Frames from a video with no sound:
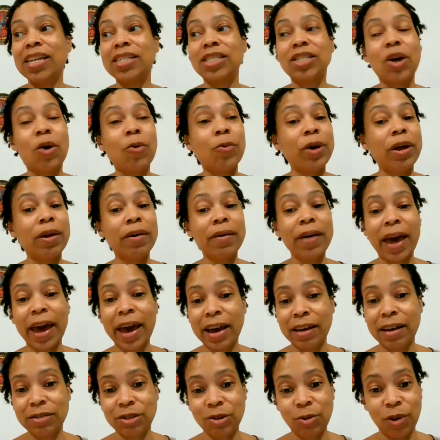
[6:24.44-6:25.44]
And so we don't
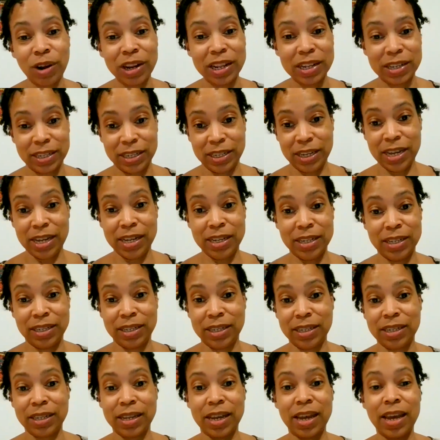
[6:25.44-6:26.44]
have toilet
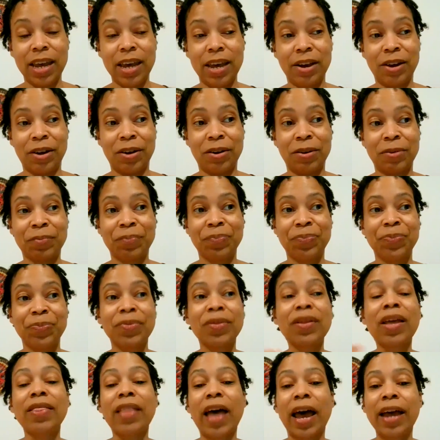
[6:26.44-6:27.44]
seats here.
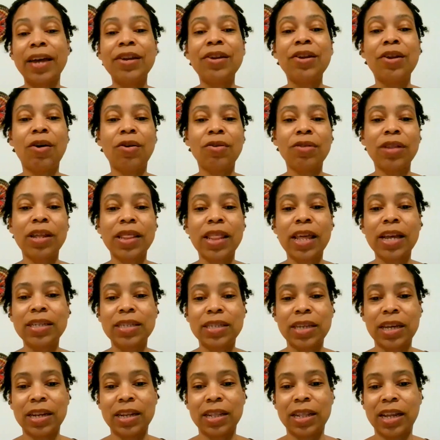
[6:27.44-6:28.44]
I know that they
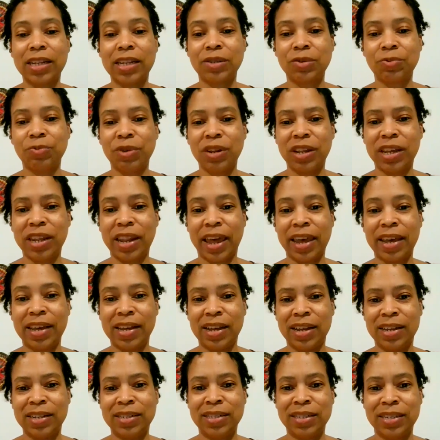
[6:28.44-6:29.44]
say that that's really
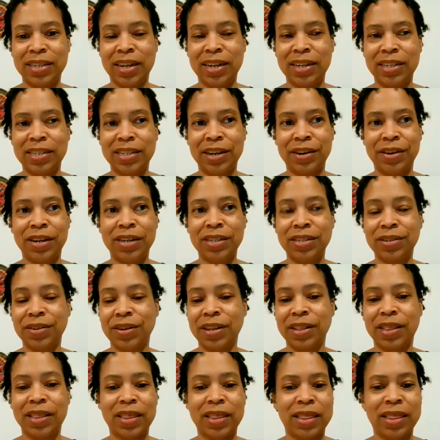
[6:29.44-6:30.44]
like unsanitary
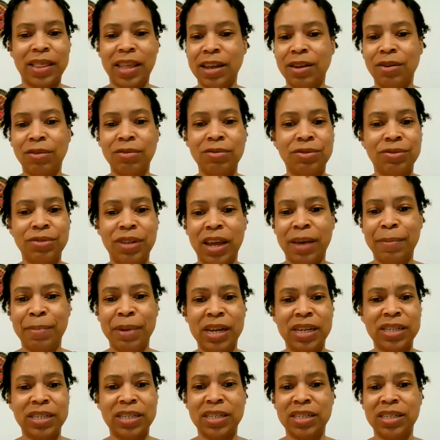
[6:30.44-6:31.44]
so that they don't do that
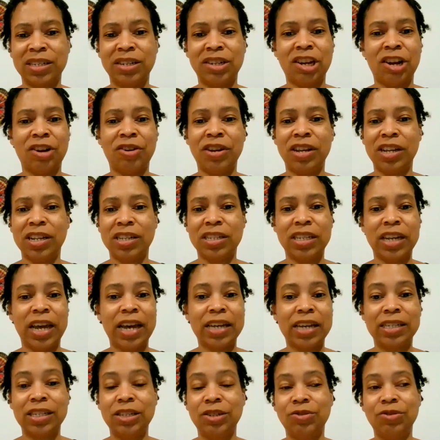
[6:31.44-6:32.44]
because it's dirty, it's
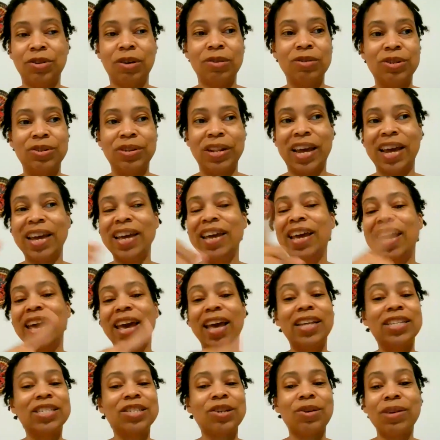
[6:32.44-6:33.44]
nasty, you don't do that.
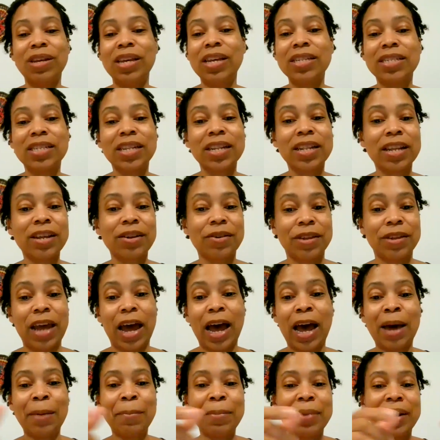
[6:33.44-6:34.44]
And so it's
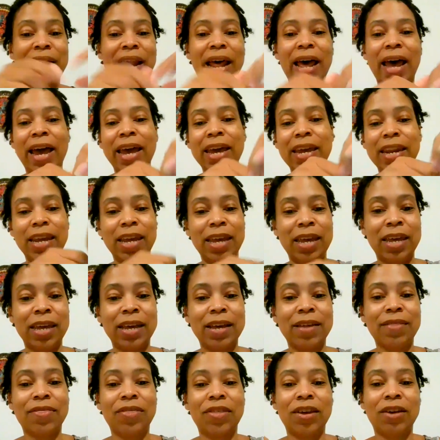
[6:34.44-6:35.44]
literally, I'm
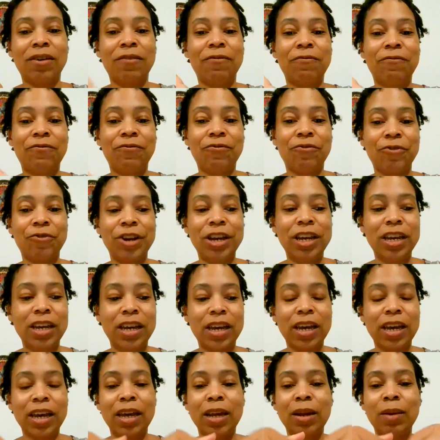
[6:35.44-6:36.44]
lining the
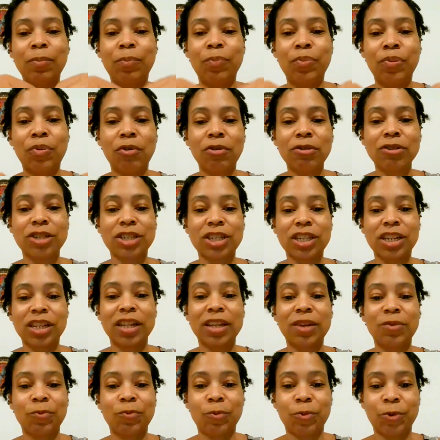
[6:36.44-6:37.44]
freaking
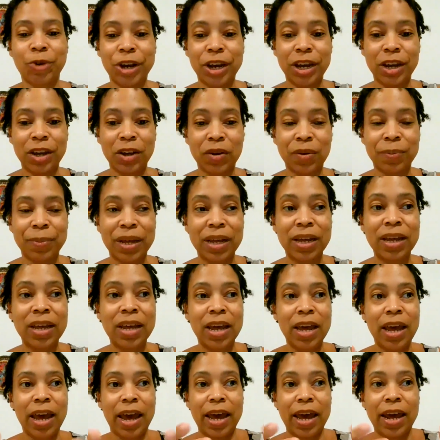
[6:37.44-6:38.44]
porcelain rim
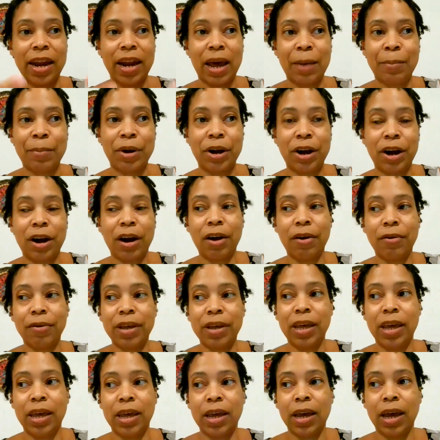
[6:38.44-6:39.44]
and I'm
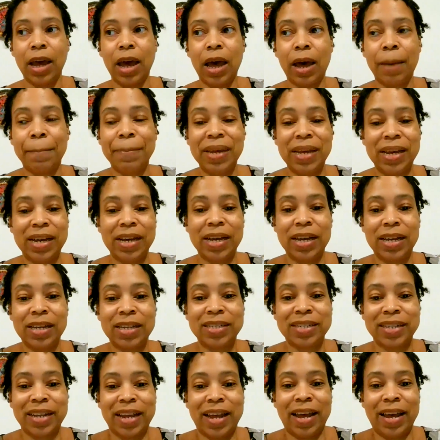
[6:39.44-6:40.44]
hurrying up
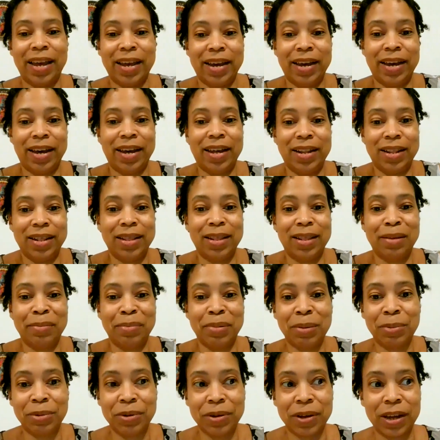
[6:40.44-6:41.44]
because I got the
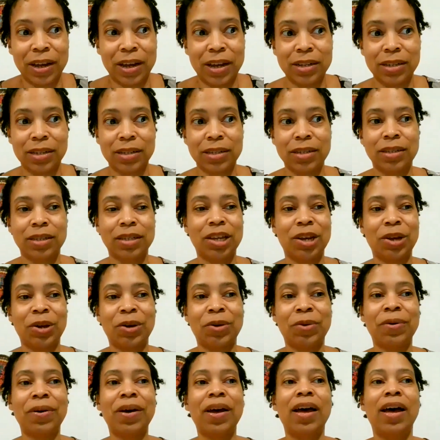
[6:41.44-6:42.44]
bubble guts. And
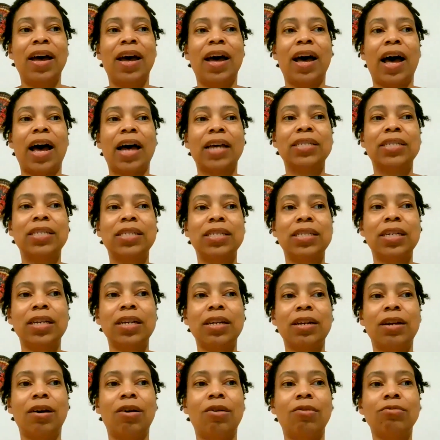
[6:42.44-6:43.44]
so I
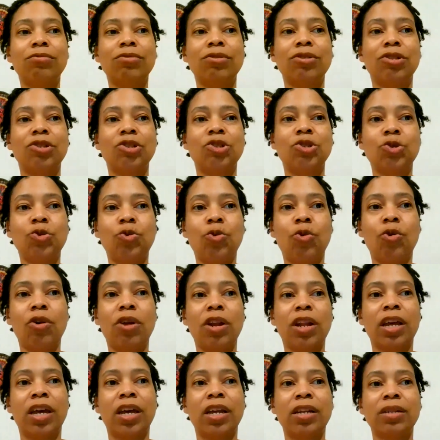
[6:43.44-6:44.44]
sit on the
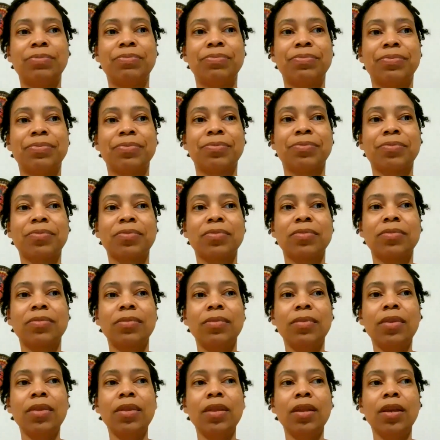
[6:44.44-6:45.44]
toilet
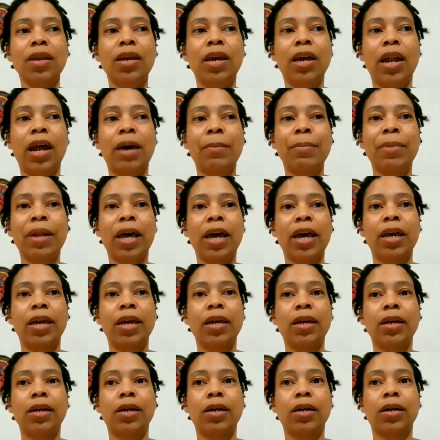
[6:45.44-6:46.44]
and I'm
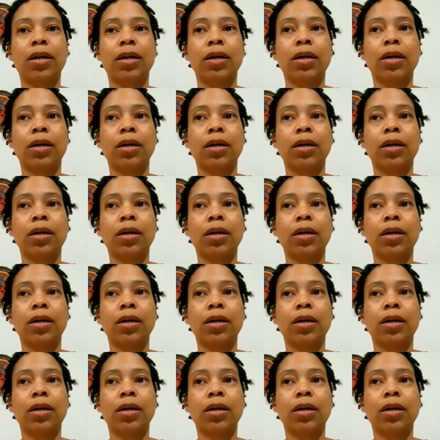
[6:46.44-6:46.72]
like,